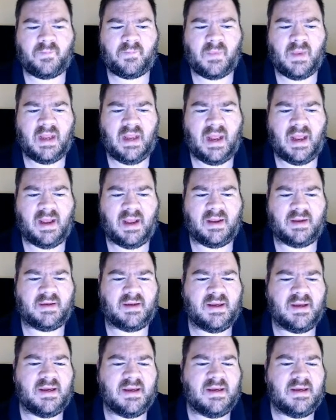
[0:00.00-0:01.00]

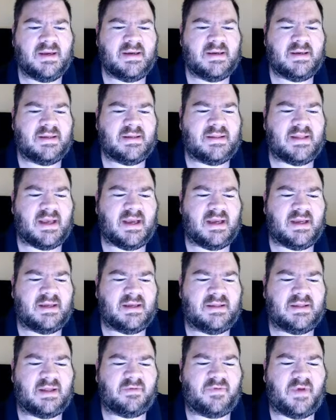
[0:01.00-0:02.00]
And
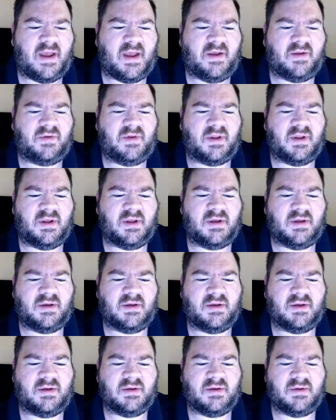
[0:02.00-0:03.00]
they found the
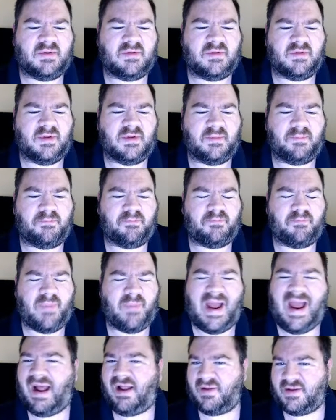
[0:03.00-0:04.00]

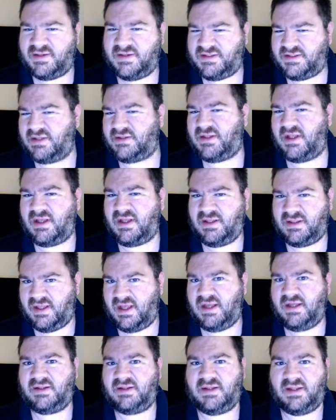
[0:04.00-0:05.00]
palace that they
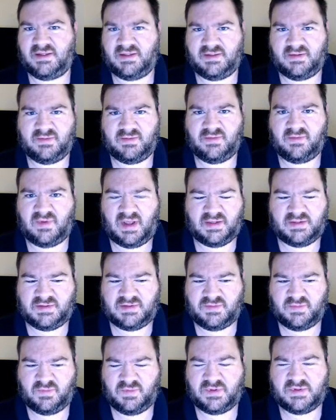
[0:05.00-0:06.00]
think
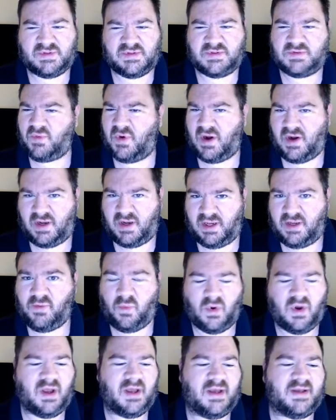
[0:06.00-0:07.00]
this is where he
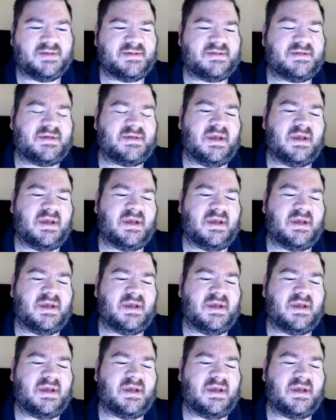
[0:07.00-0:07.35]
was.